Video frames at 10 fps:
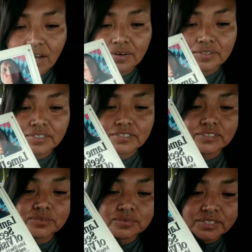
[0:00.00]
I wanted
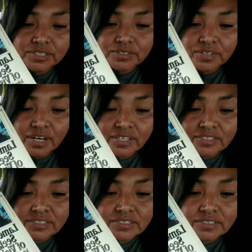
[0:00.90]
to read you
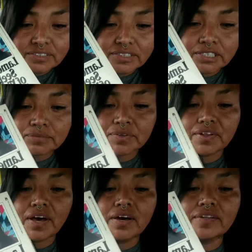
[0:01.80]
guys some of
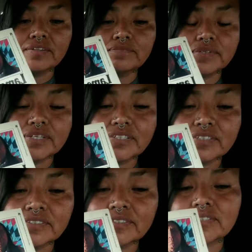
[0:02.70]
that
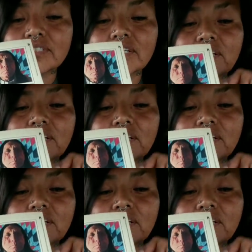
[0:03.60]
because